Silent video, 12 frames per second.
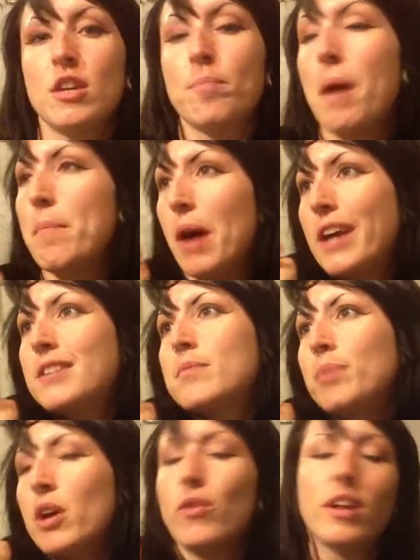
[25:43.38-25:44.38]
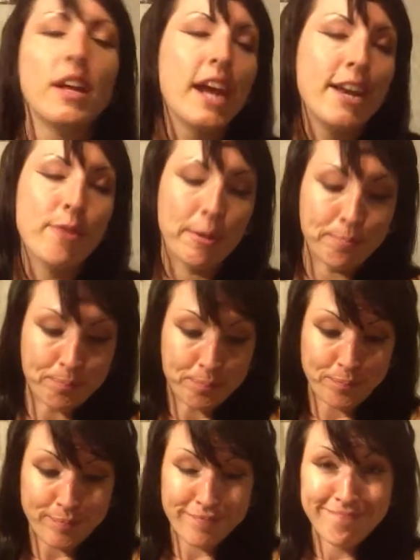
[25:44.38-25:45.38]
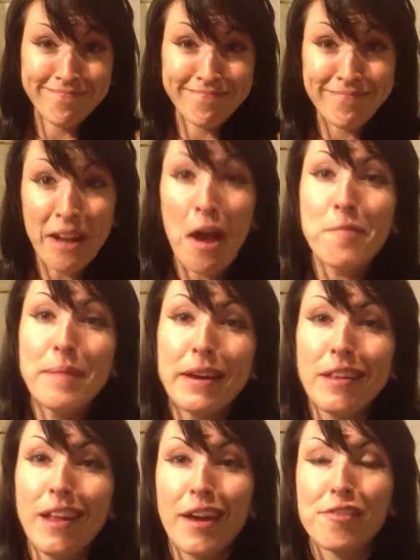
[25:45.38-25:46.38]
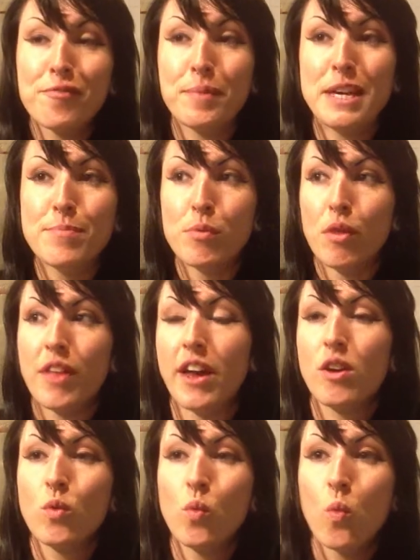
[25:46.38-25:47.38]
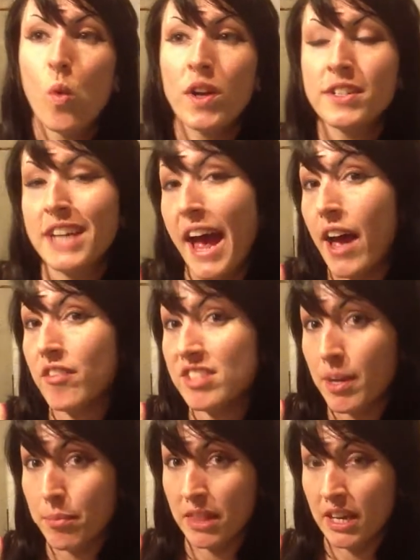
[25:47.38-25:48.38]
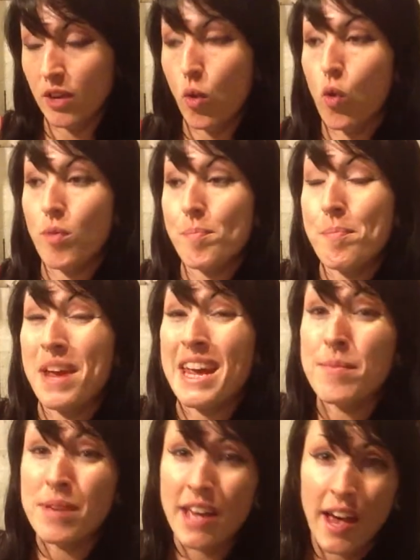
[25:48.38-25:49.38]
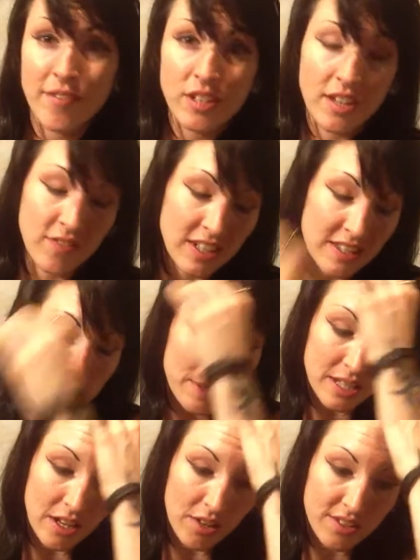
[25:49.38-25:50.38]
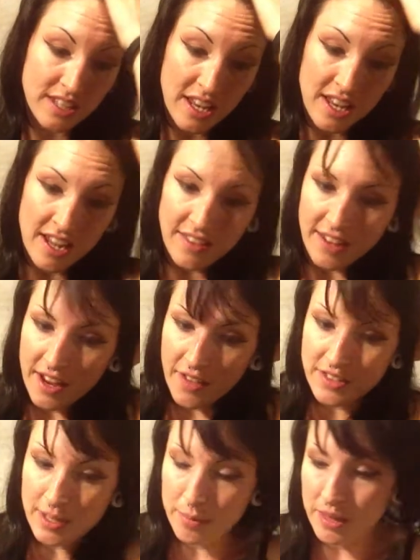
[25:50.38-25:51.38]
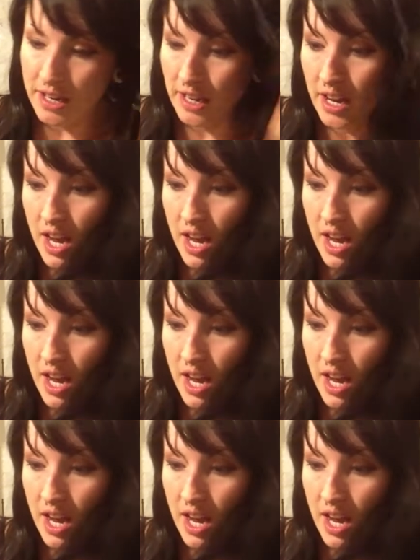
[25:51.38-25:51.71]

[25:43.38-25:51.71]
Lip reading: My mind is blown. Anyway, I've met a lot of people that want to have something, or maybe have convinced themselves they have something,